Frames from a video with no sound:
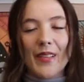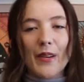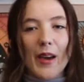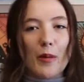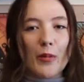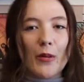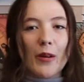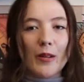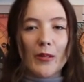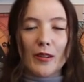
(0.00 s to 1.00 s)
Hello
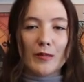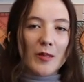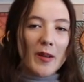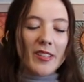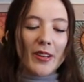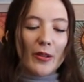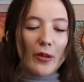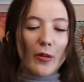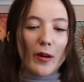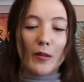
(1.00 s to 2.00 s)
Capricorn, welcome to my
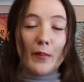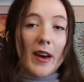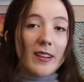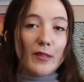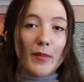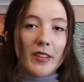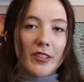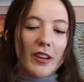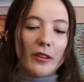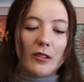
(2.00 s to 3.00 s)
channel, welcome back to my
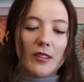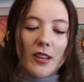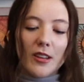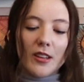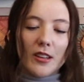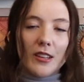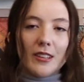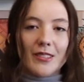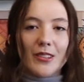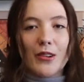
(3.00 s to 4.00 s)
channel.
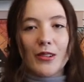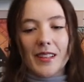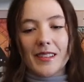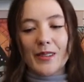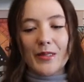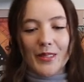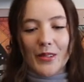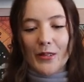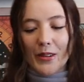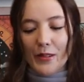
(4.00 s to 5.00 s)
So let's see what's
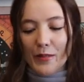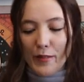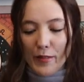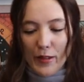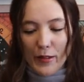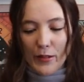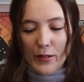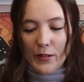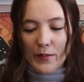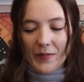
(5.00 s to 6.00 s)
going on with
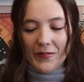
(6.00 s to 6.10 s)
you.